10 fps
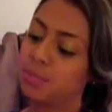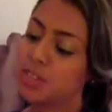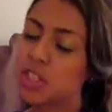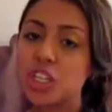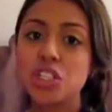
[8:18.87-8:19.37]

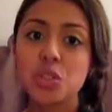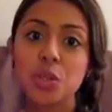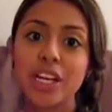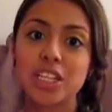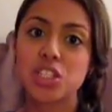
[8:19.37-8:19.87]
you could do
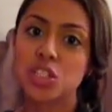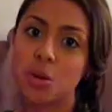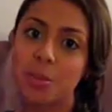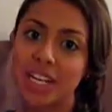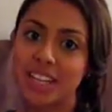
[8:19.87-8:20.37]
like
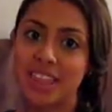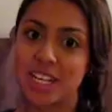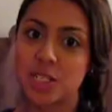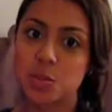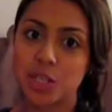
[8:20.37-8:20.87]
so many
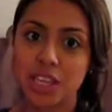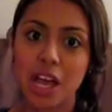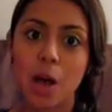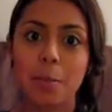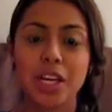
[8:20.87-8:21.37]
things with the
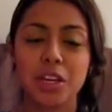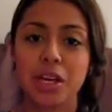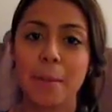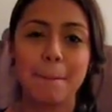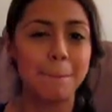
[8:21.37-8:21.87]
helmet. You
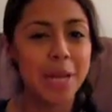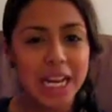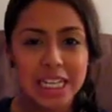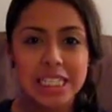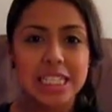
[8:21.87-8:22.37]
can
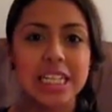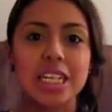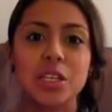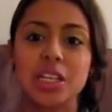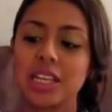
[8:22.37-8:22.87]
paint
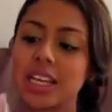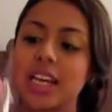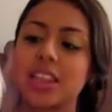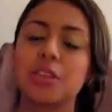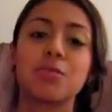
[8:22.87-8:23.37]
it, you can
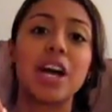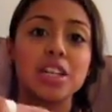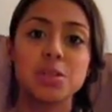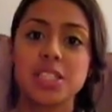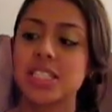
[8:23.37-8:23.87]
get the
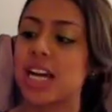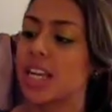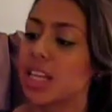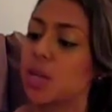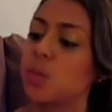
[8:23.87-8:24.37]
vinyl
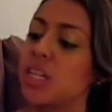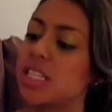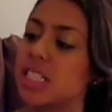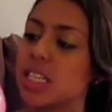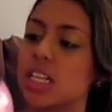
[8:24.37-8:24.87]
design like we
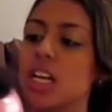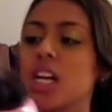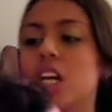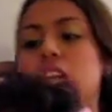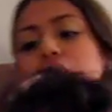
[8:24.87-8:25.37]
did.
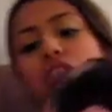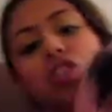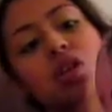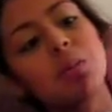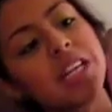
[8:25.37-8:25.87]
There's
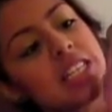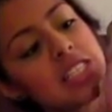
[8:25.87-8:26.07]
so many